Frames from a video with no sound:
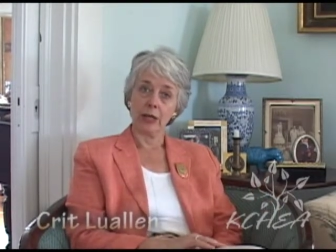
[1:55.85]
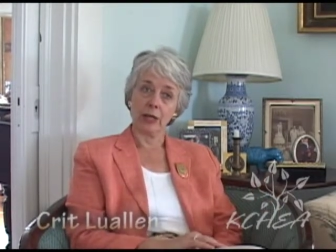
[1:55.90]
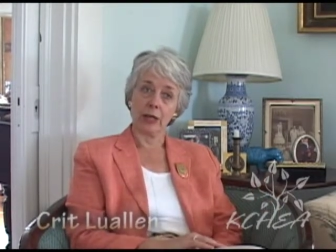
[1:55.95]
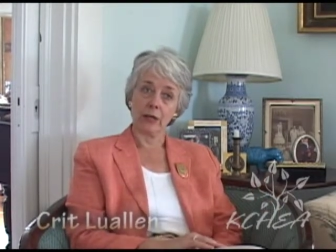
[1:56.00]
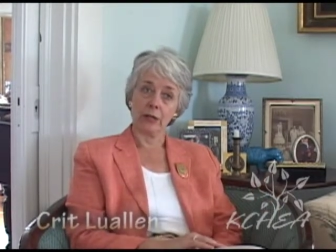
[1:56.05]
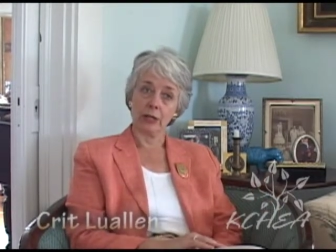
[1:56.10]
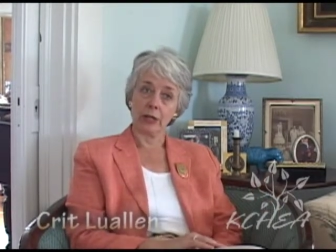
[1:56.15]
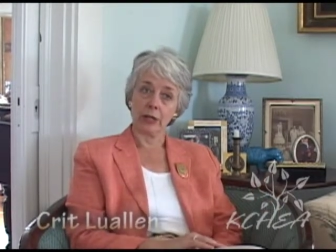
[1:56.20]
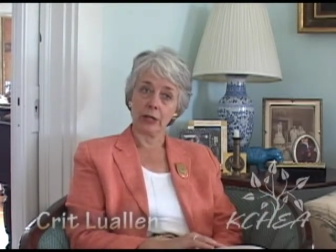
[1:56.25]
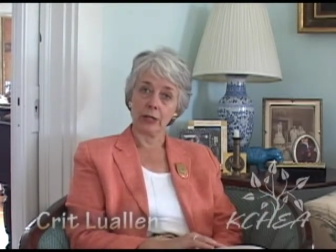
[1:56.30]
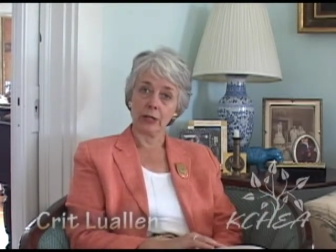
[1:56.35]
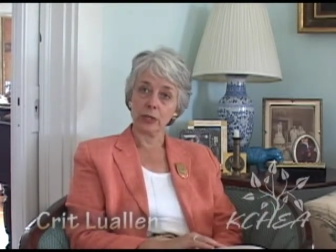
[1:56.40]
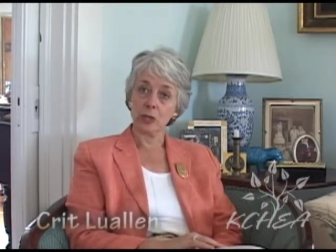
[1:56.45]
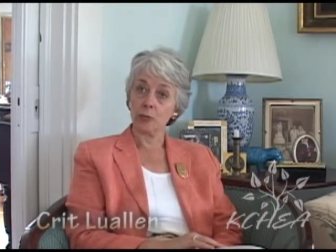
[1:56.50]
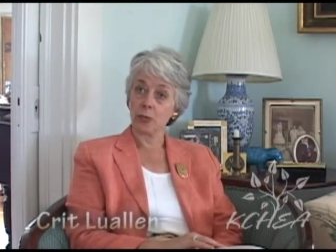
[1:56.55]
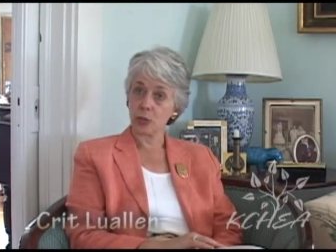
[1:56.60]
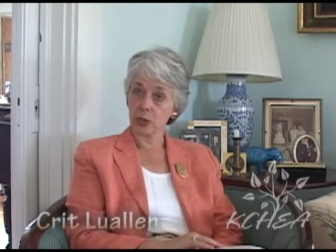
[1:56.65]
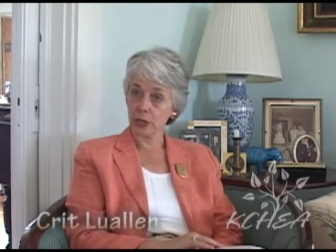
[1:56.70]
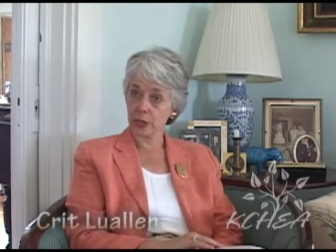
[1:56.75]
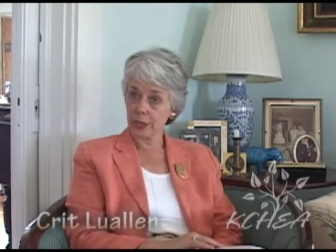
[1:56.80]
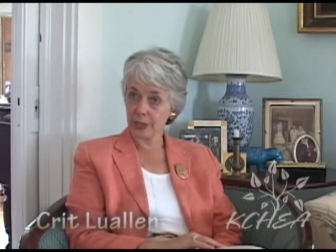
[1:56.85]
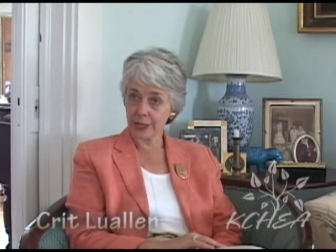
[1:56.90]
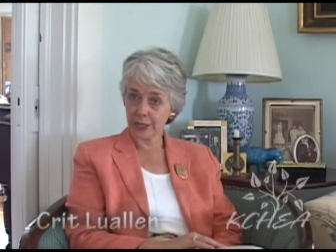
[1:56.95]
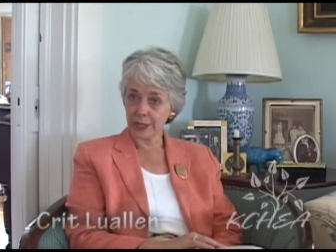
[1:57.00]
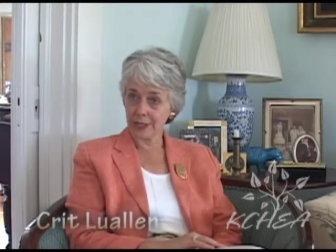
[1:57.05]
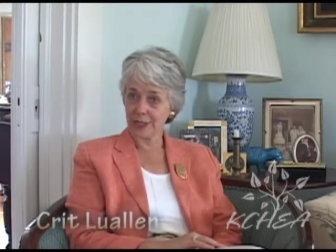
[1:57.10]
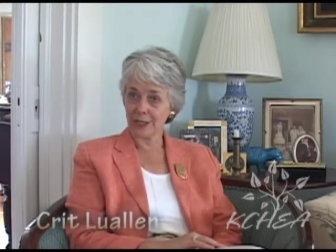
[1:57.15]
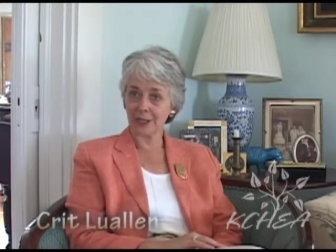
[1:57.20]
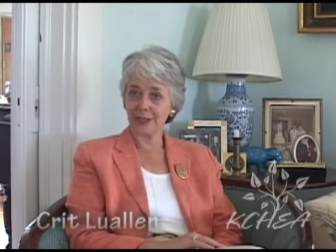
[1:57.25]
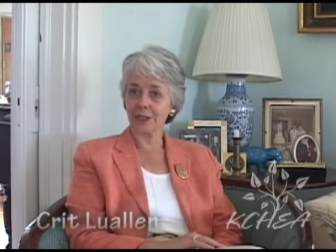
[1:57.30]
Governor Collins personally
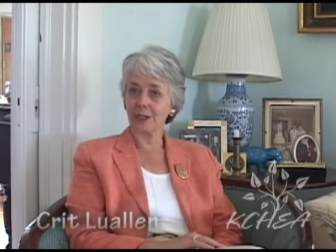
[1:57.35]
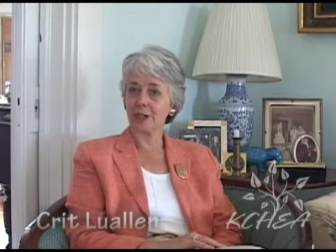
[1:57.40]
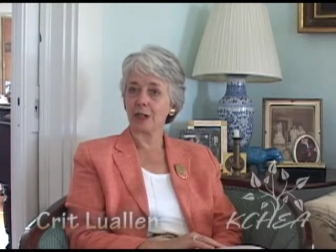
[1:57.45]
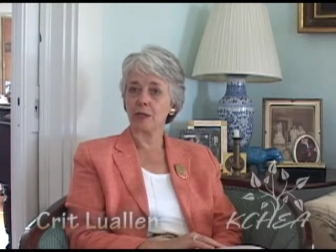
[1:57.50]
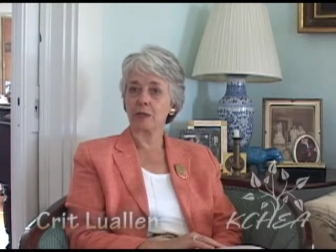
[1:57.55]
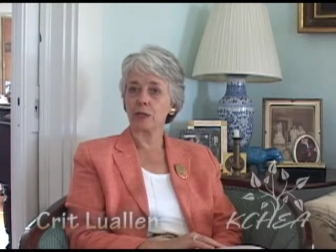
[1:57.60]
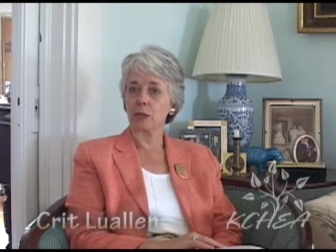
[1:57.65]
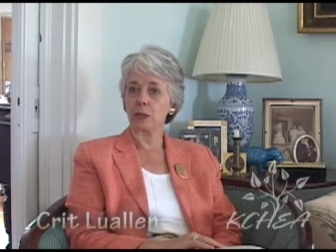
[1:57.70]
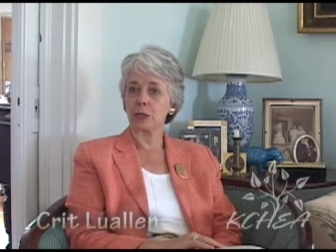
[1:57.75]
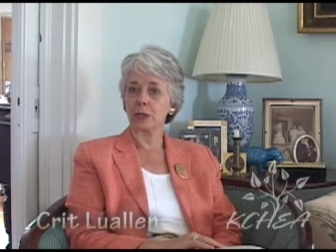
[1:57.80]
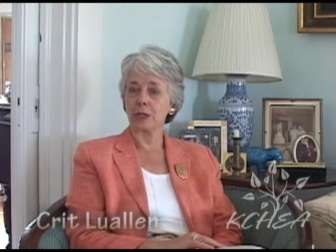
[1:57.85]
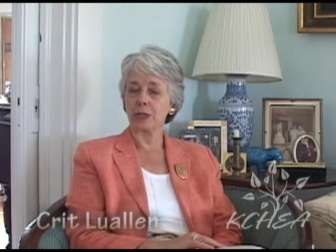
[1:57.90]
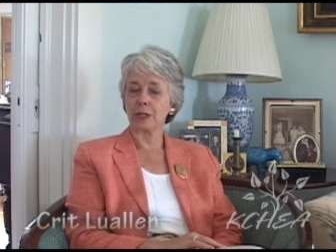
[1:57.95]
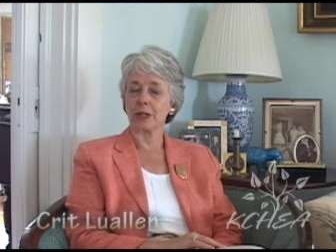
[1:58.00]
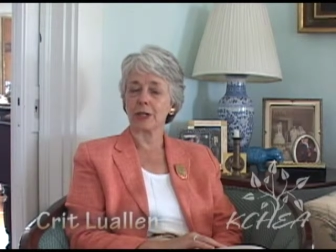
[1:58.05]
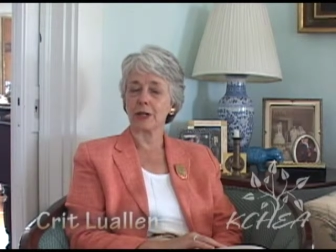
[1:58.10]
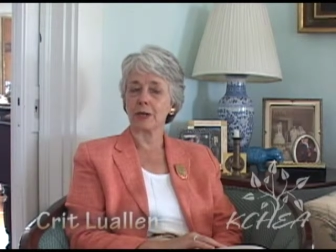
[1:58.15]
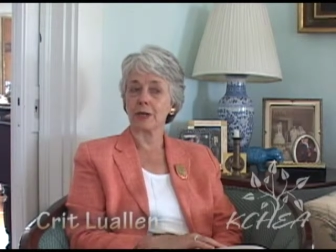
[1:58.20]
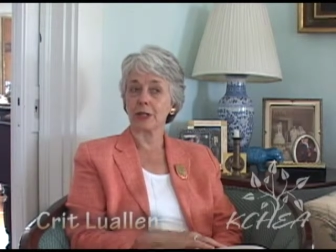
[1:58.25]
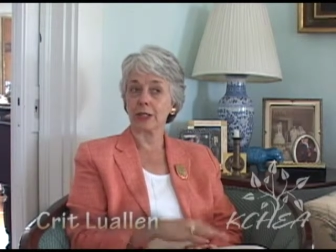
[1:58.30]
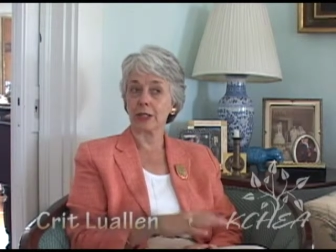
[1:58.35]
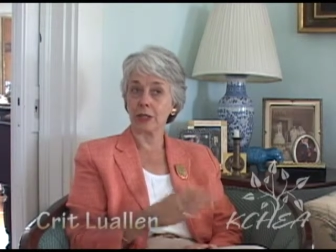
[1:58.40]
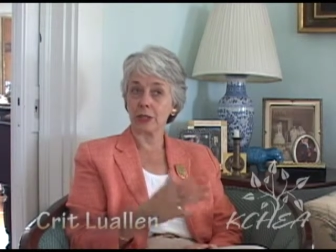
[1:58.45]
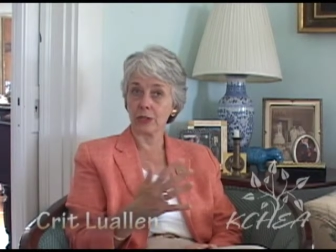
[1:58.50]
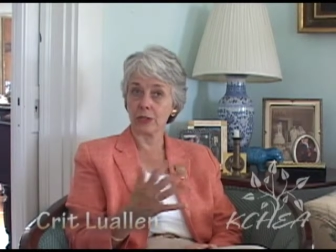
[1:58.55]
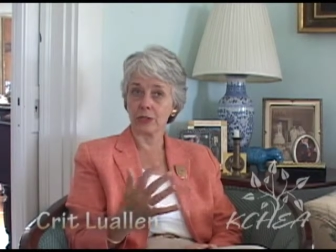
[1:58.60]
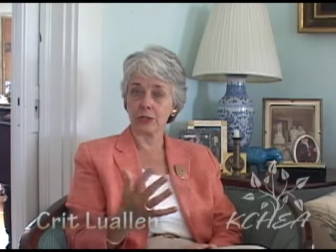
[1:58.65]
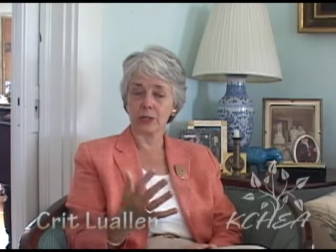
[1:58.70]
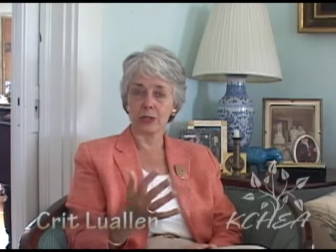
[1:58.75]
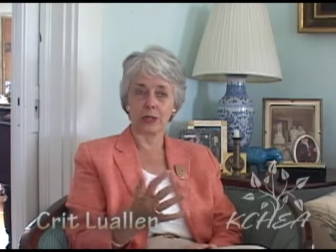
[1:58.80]
attended that first show and
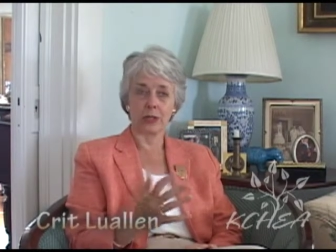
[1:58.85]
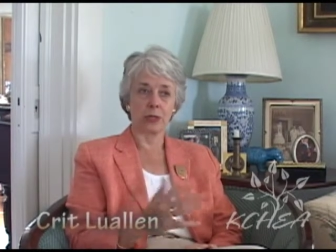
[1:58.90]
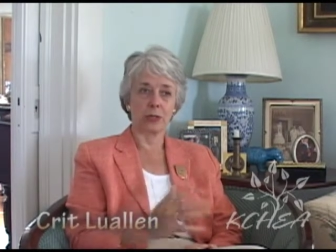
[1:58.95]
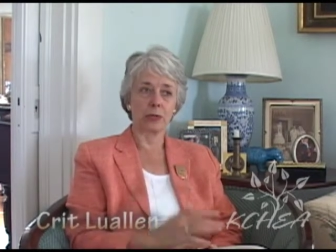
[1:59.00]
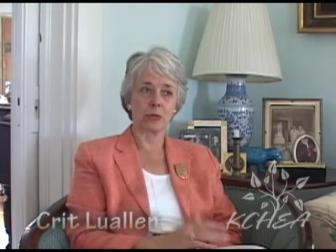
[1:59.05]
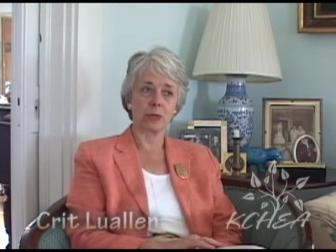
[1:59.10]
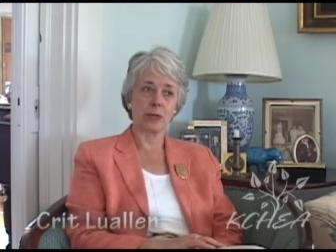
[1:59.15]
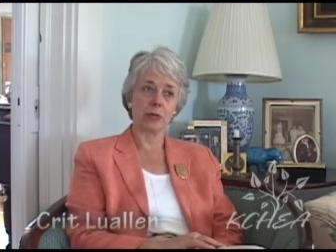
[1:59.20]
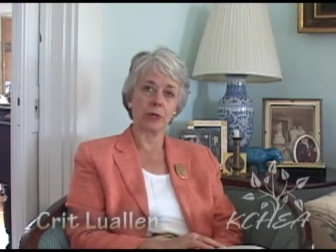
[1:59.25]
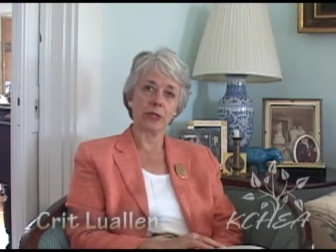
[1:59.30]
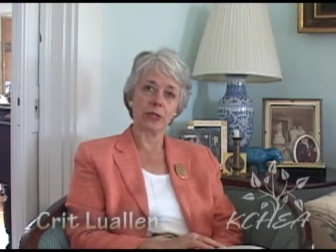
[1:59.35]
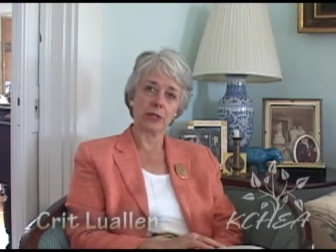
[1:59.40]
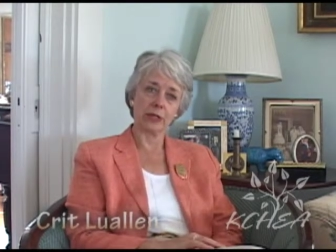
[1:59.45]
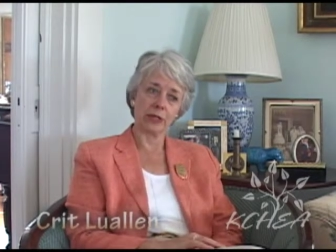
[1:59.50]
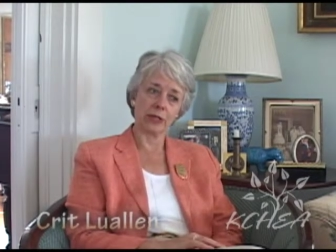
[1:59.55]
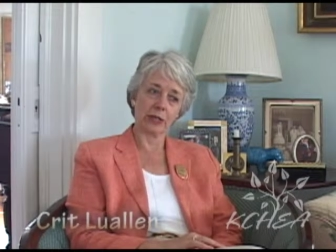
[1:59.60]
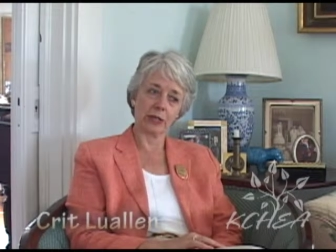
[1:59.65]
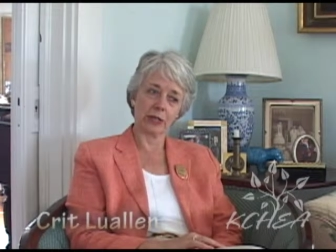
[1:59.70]
each of the shows where we took